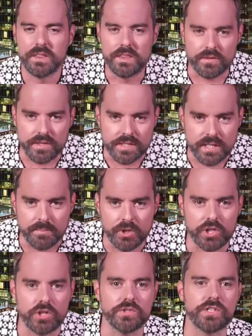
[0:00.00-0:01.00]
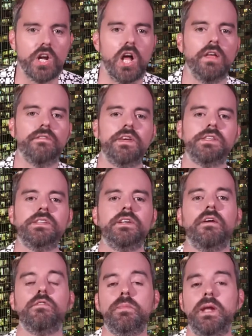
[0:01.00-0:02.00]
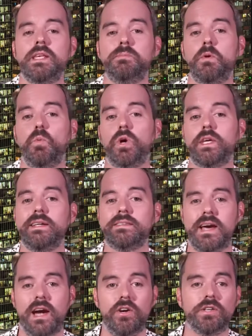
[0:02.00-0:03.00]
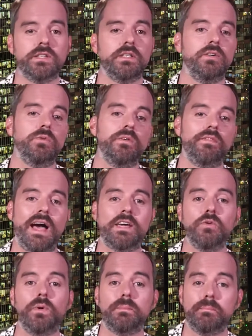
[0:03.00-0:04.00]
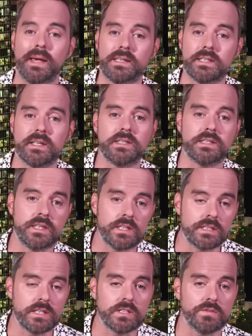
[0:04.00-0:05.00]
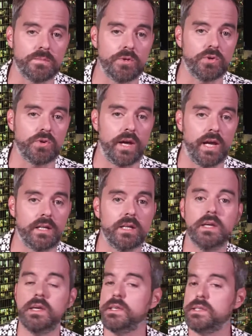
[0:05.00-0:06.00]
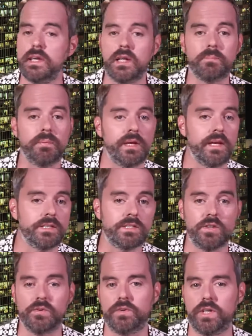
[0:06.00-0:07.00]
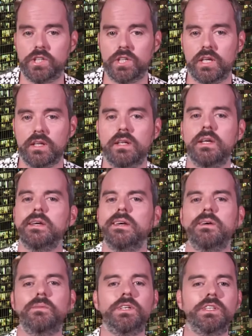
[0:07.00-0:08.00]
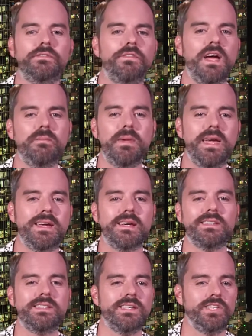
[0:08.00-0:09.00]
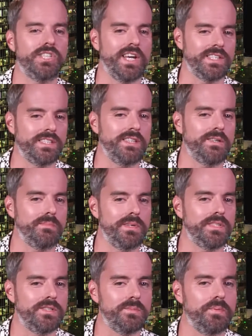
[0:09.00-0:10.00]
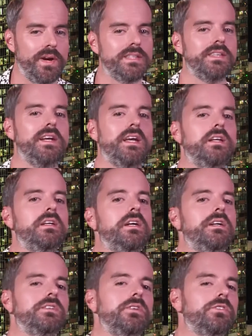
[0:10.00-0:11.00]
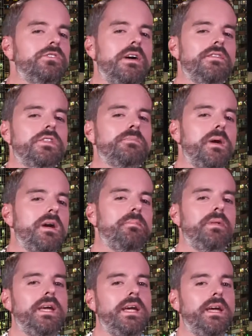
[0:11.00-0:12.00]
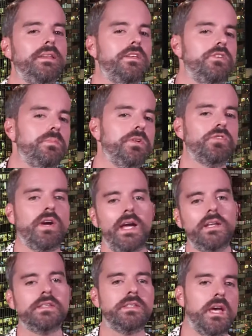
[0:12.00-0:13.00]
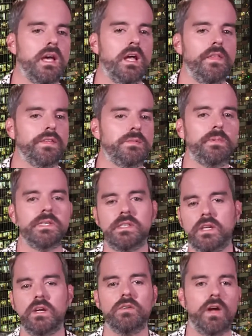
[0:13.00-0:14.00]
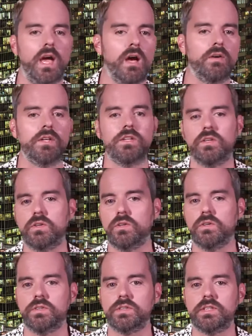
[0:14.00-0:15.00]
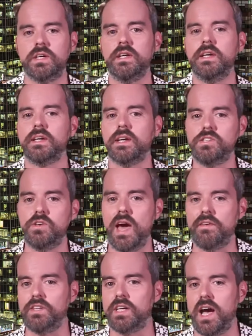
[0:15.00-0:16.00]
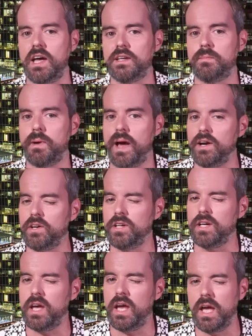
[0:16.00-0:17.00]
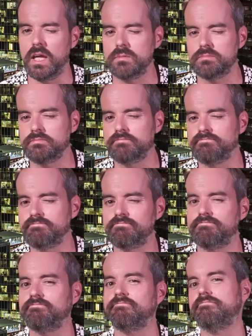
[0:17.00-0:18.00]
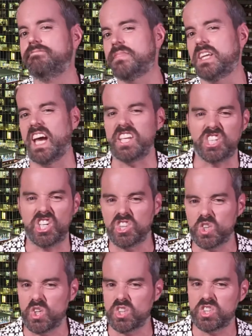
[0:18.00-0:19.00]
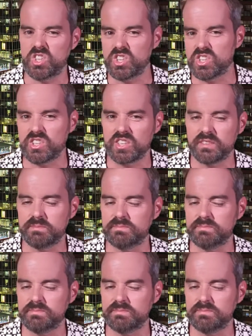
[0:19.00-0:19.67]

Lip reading: There is some good news in all of this. The government has been working tirelessly to evacuate Mexican citizens from Ukraine, sending planes to the region, in which, if I make a suggestion, Mr. President, don't you have a spare plane that you've been trying to sell that's been sitting around unused because you haven't gotten a buyer yet? Cachitos.